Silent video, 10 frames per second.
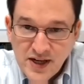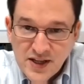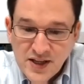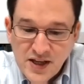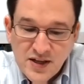
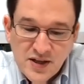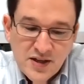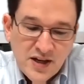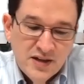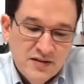
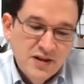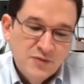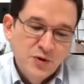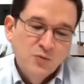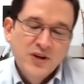And
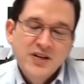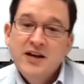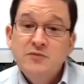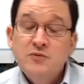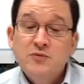if you read
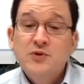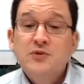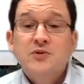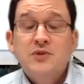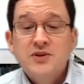down even
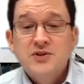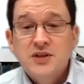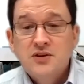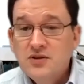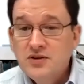further, they
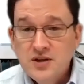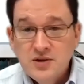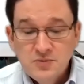said, look,